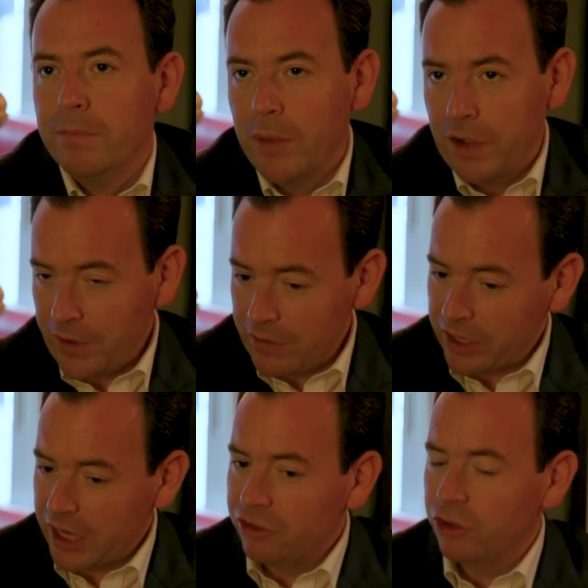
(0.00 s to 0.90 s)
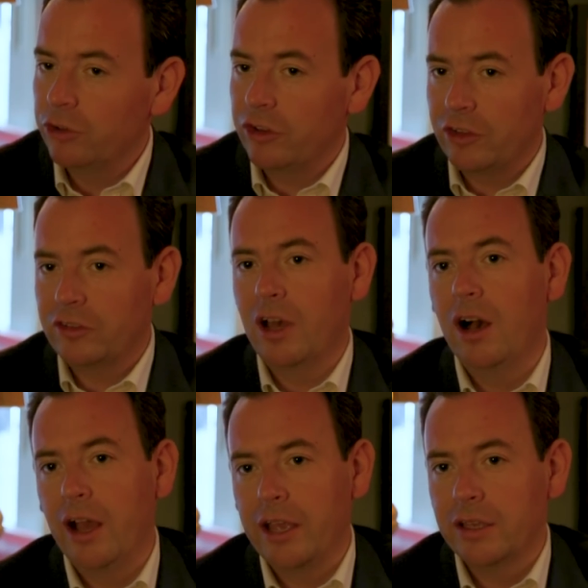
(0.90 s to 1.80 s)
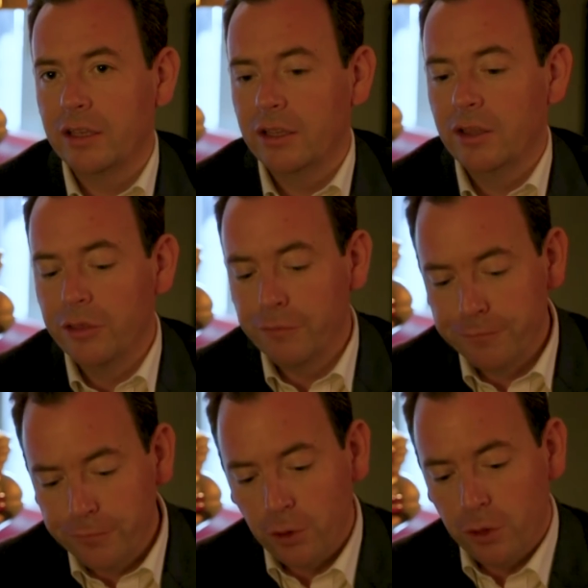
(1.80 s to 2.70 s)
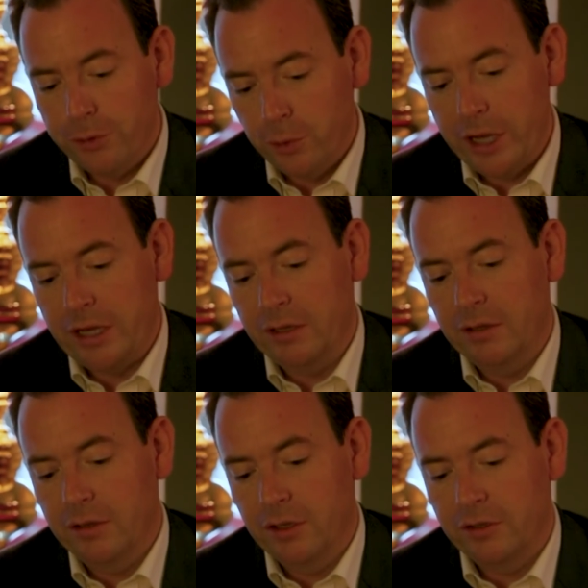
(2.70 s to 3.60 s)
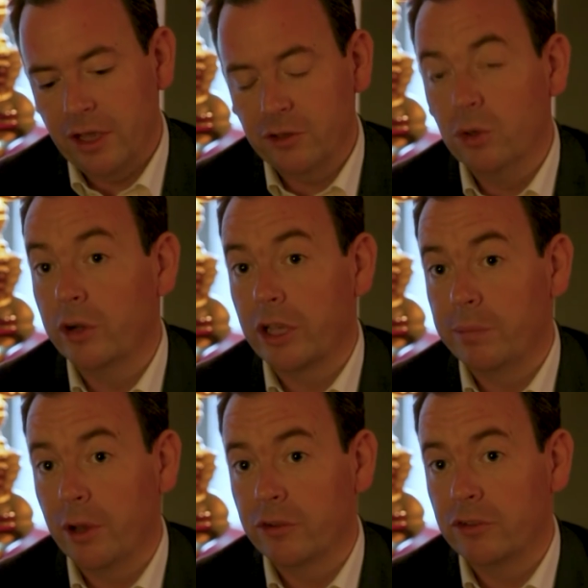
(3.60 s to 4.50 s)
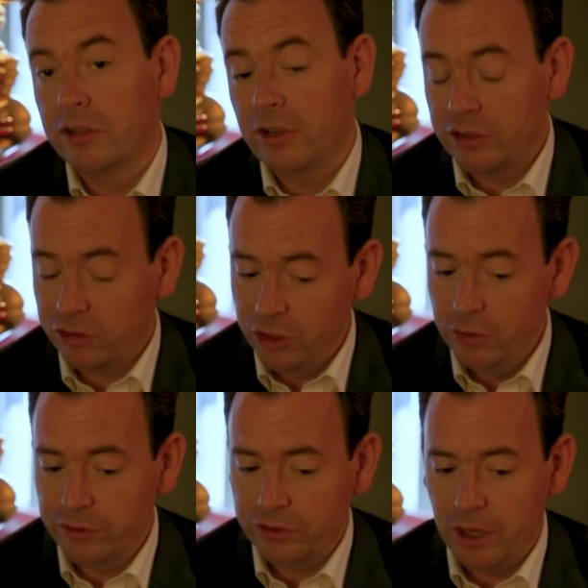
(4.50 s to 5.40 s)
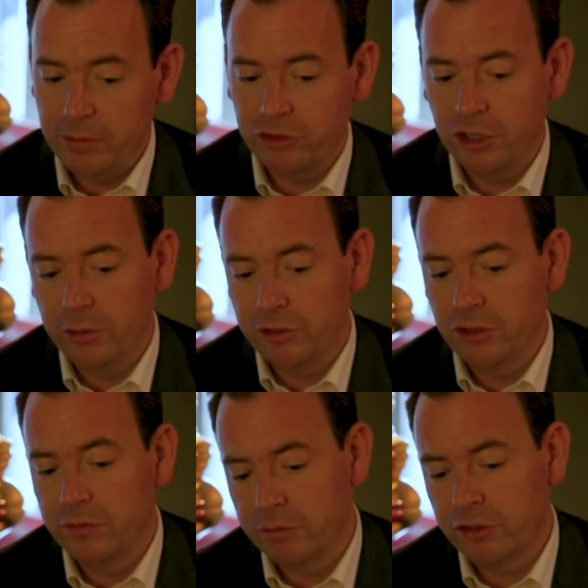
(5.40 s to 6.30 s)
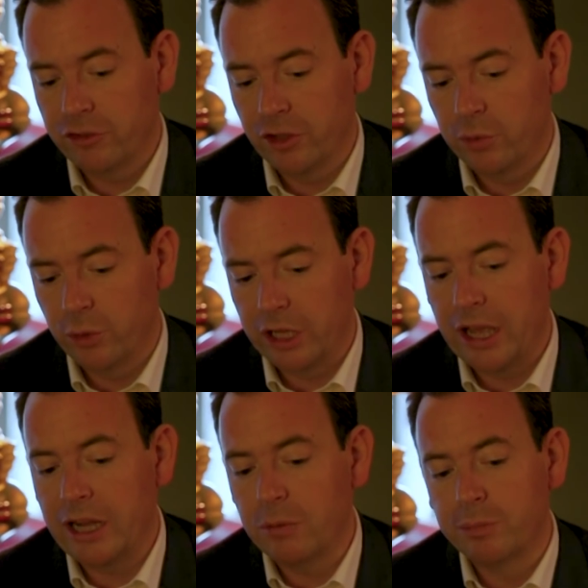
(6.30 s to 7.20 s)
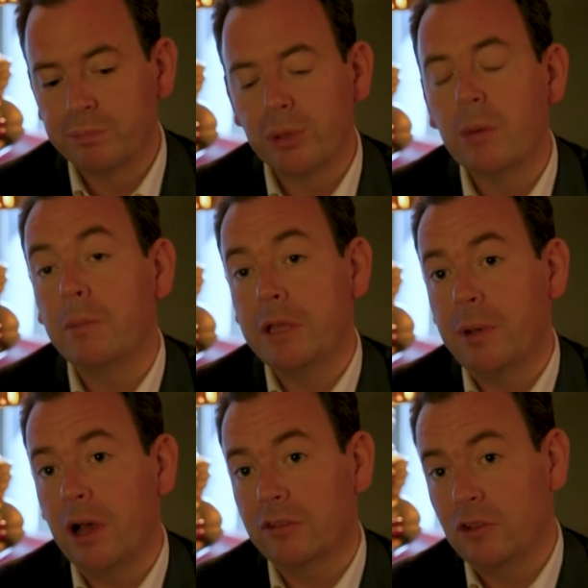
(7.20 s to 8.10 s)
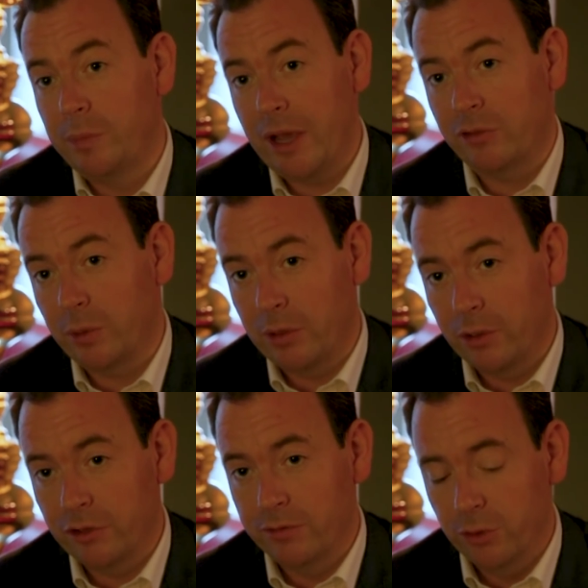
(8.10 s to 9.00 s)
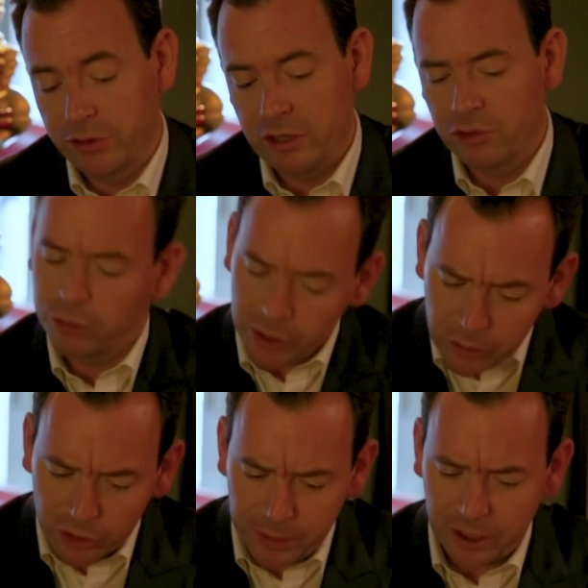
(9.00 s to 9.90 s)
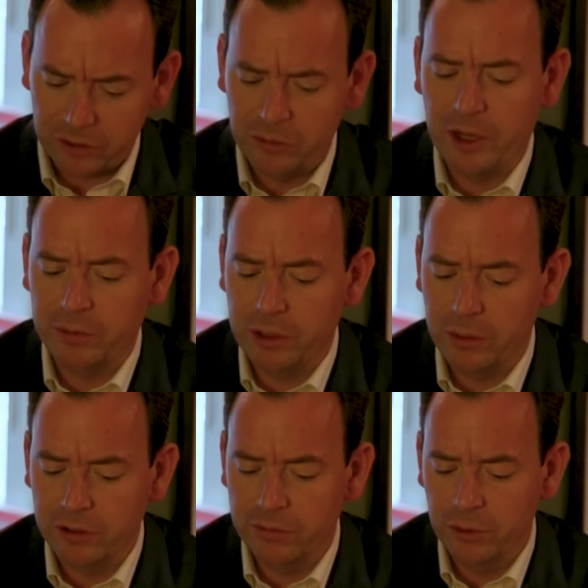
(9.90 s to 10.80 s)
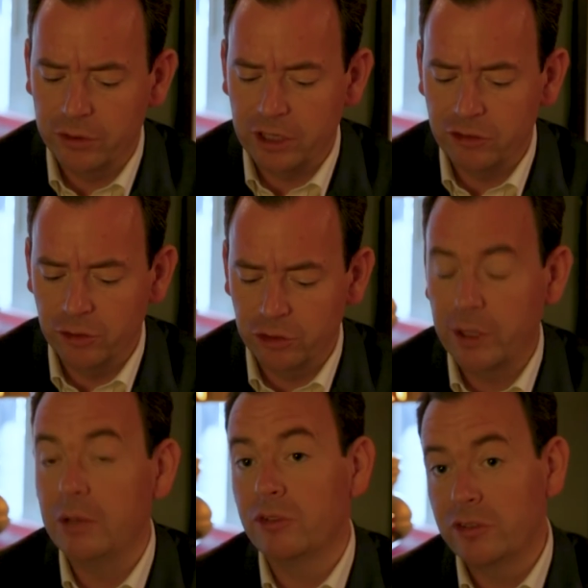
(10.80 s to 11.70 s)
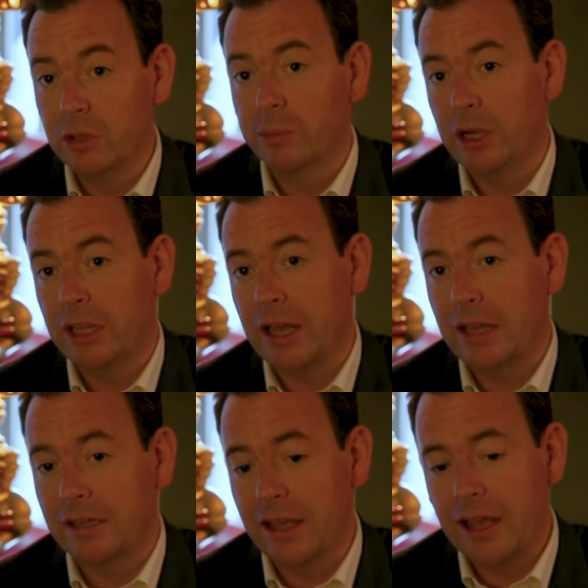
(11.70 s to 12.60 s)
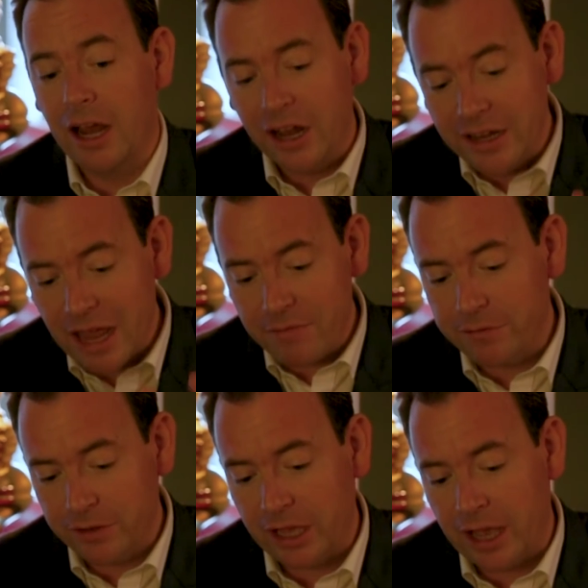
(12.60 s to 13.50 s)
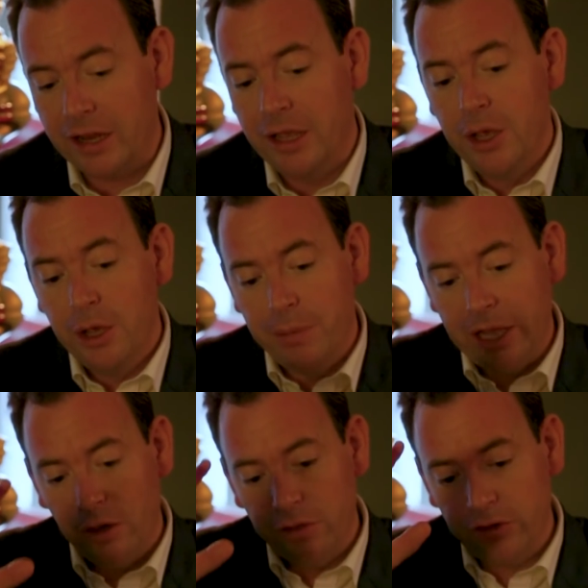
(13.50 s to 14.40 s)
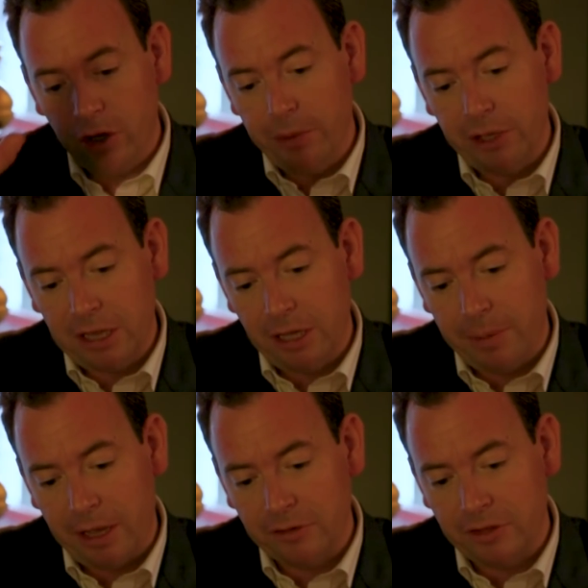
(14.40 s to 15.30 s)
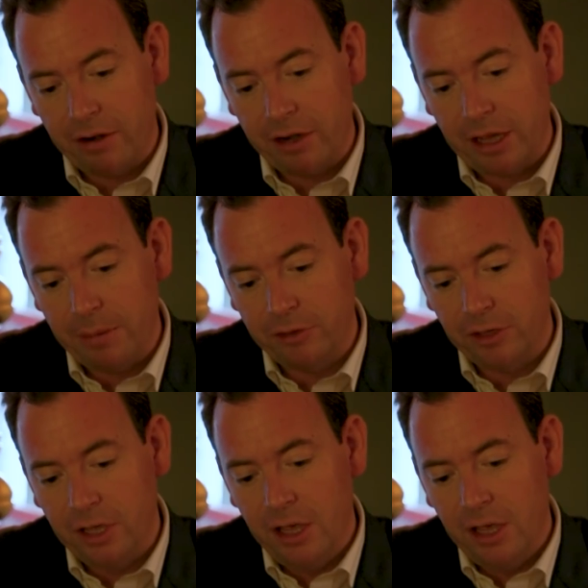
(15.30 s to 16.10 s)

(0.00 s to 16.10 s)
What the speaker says: My favourite King George, it's a tie. The 4th win that Desert Orchid posted, so he had 2 for Simon Sherwood, 2 for Richard Dunwoody, and he was probably past his best when he won his 4th King George. Well, he was past his best when he won his 4th King George, but he was still brilliant that day, and I never forget being on the top of the clubhouse there at Kempton.